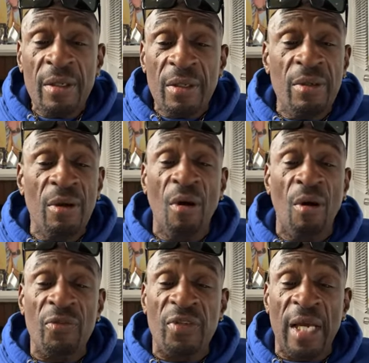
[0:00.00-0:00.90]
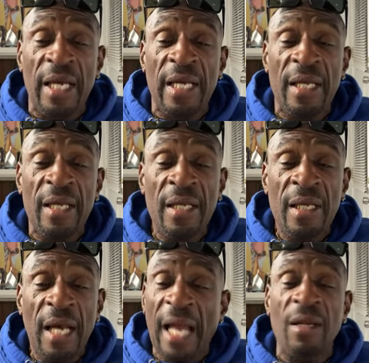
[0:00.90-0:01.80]
You know what I'm saying?
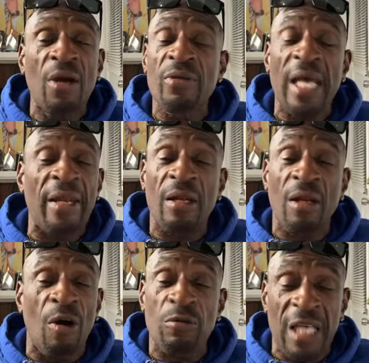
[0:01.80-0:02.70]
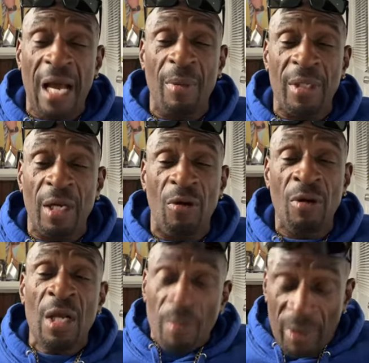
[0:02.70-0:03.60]
I learned that a long time
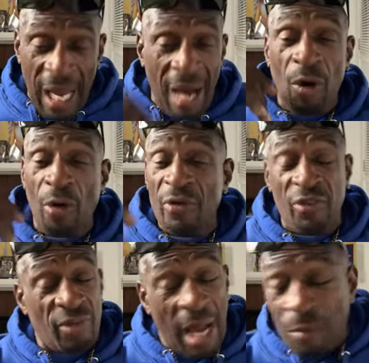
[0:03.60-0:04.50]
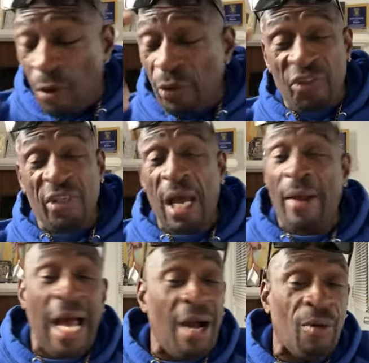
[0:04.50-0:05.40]
ago. But I want to
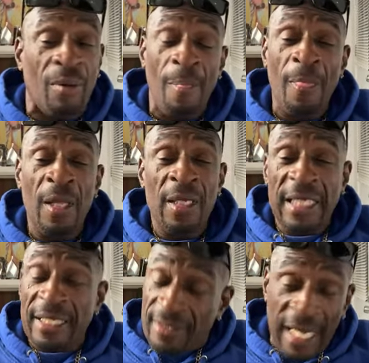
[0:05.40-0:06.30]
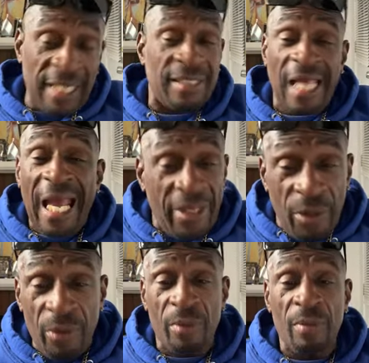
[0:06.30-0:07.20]
shout out and say thank
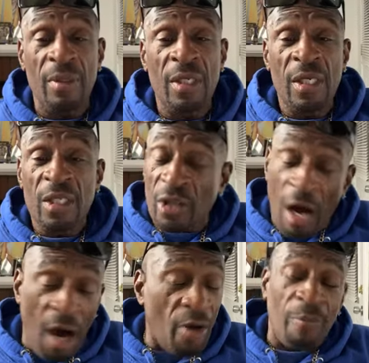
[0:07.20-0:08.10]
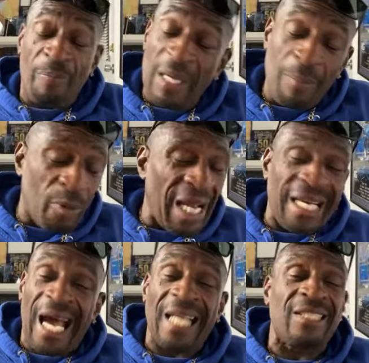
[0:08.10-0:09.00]
you to all the people
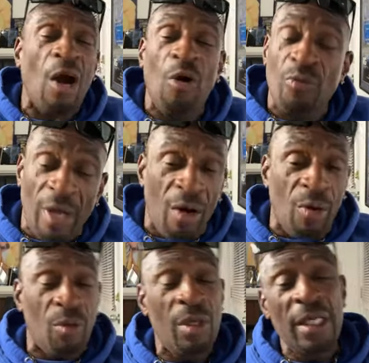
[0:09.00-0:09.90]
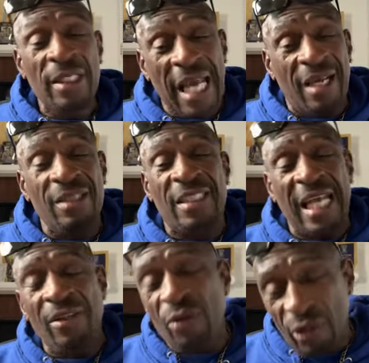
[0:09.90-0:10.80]
that I don't know that
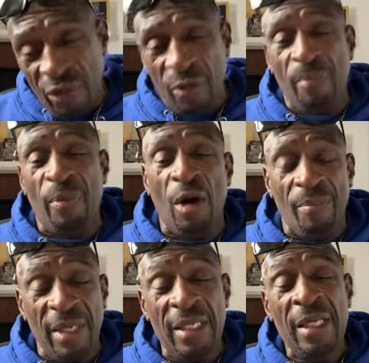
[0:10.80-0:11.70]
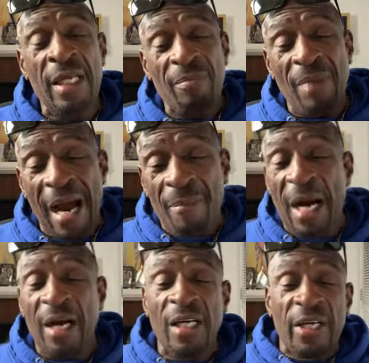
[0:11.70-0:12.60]
continue to support me, buy
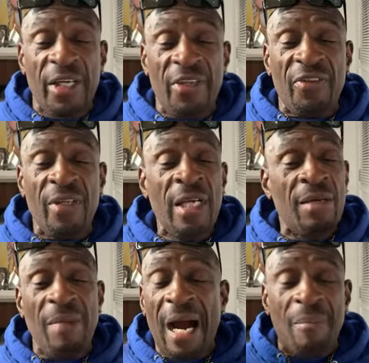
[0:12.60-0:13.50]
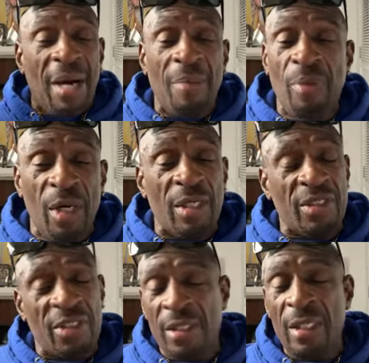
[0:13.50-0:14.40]
my hoodies, buy my
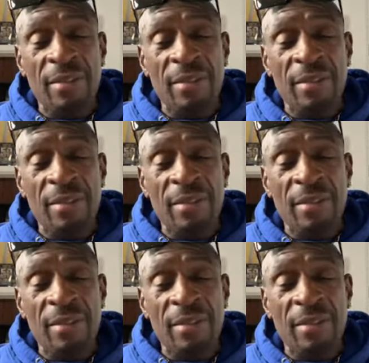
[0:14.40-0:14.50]
books,